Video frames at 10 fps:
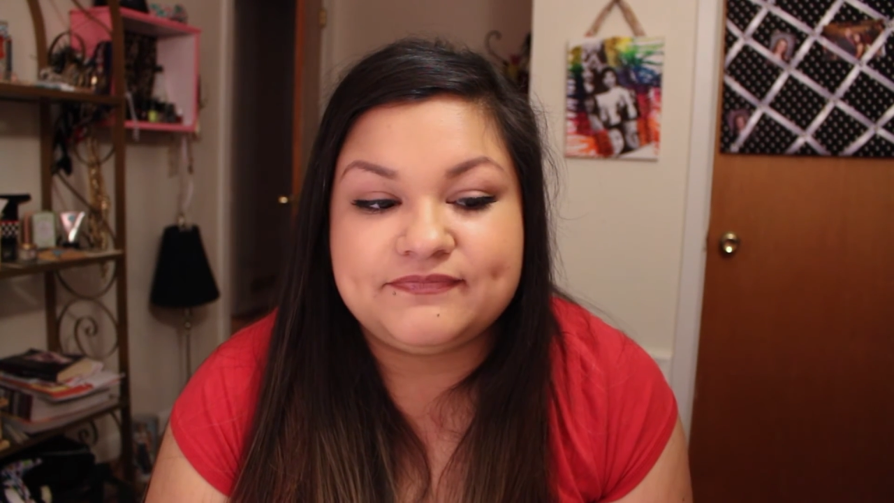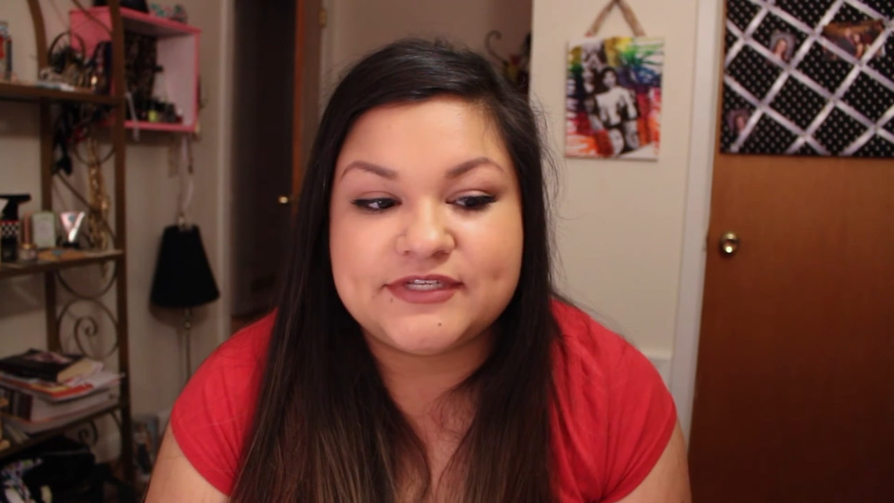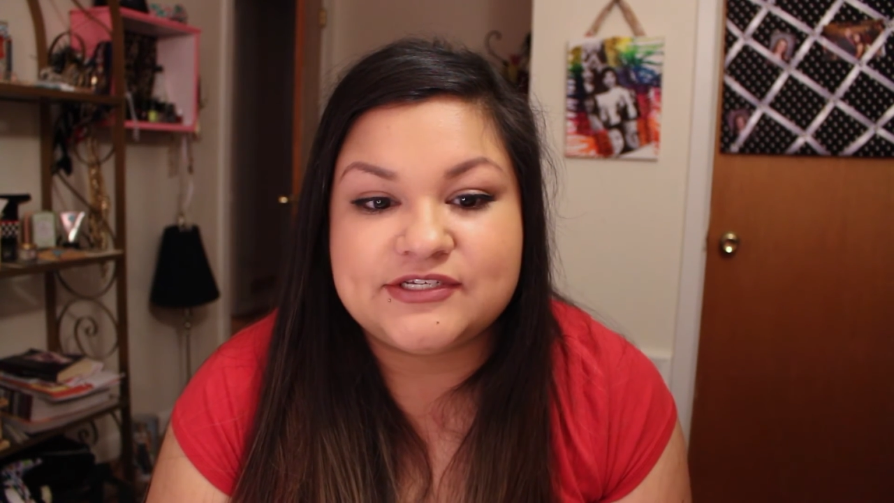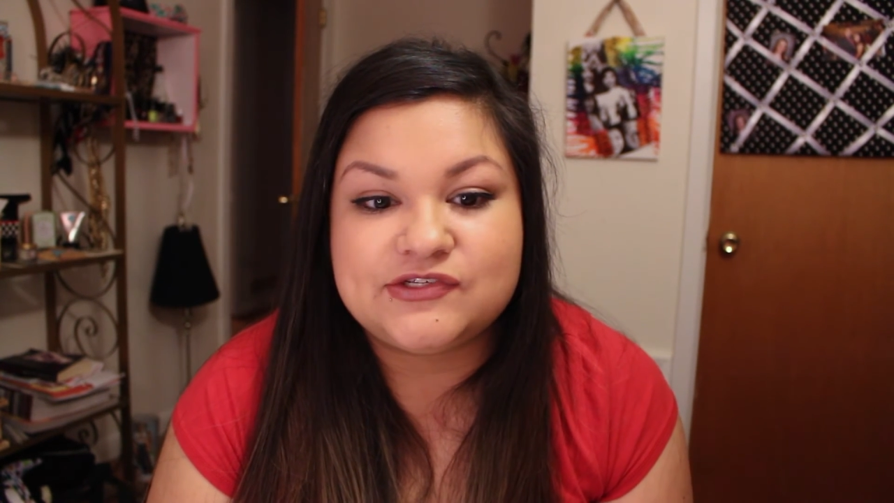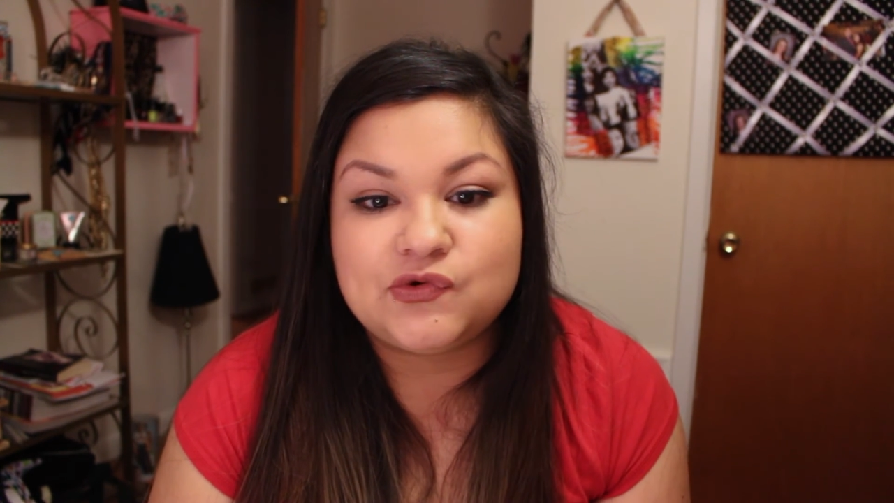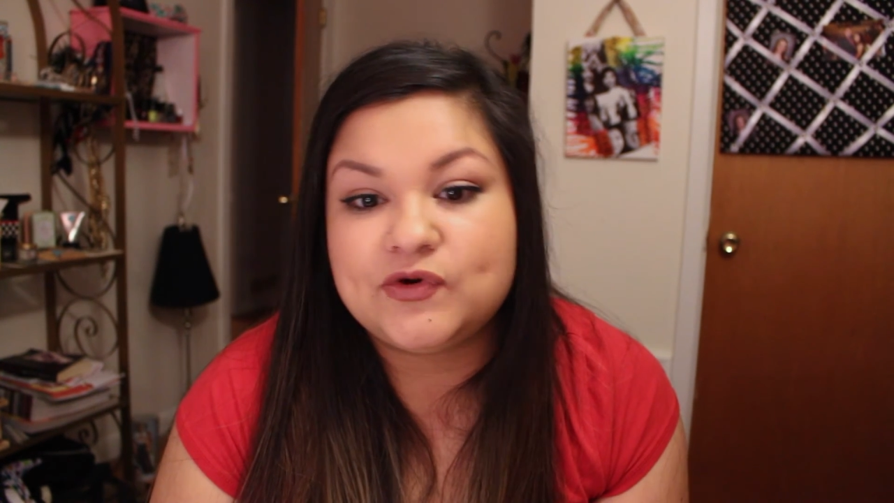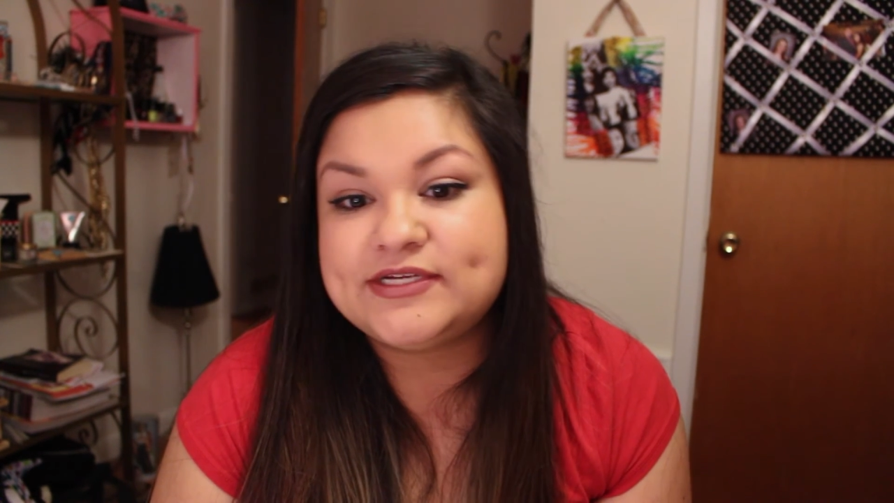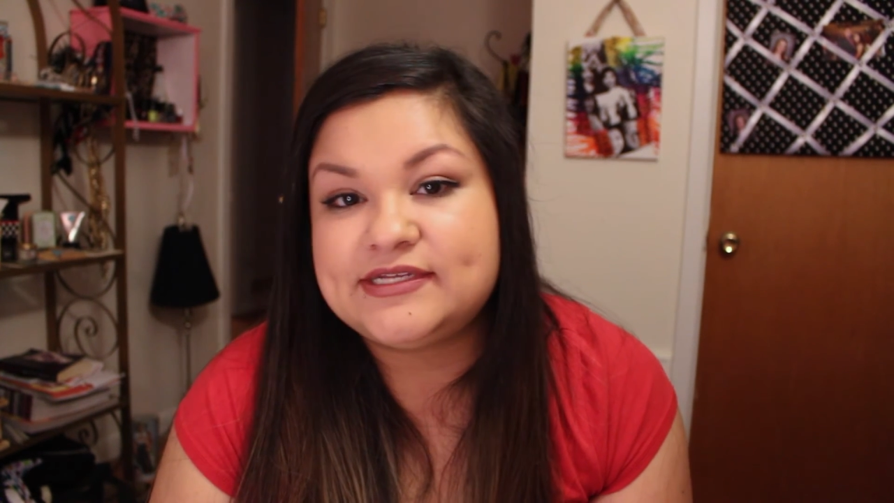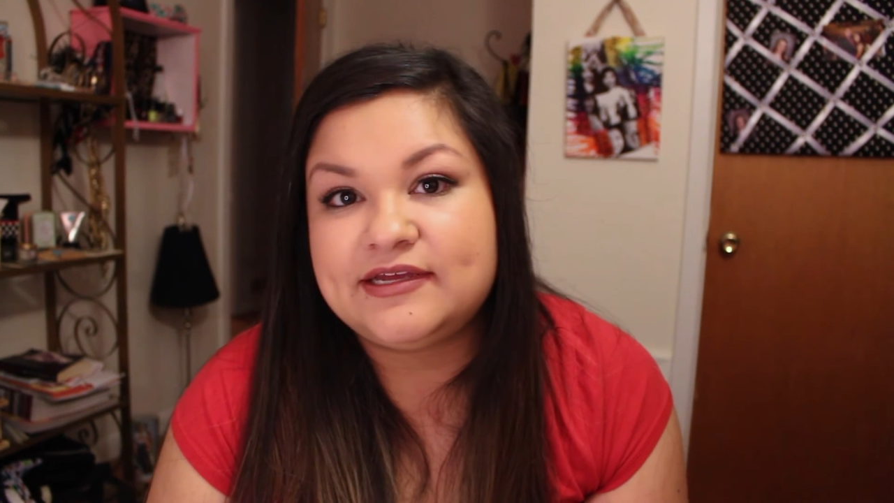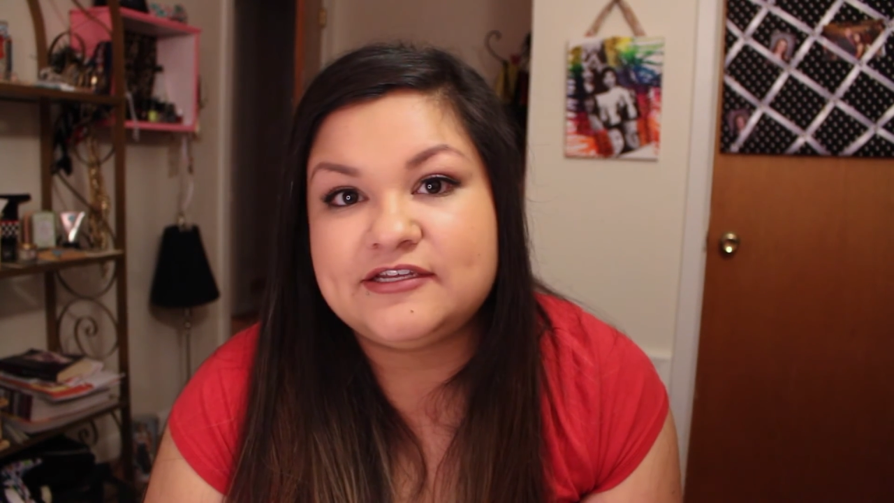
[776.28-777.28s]
the
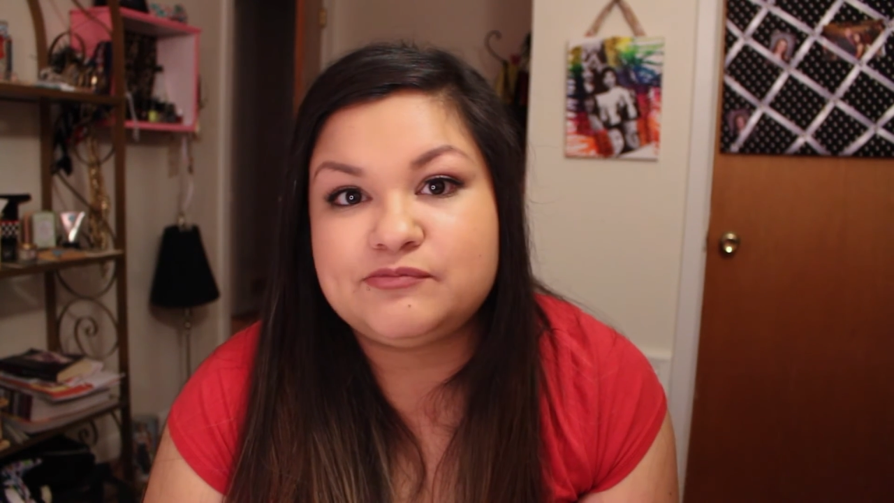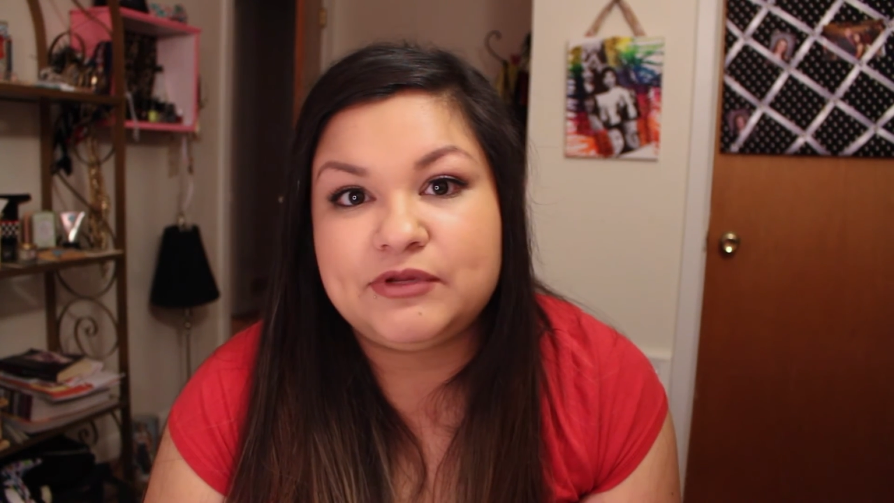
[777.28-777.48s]
stories that He's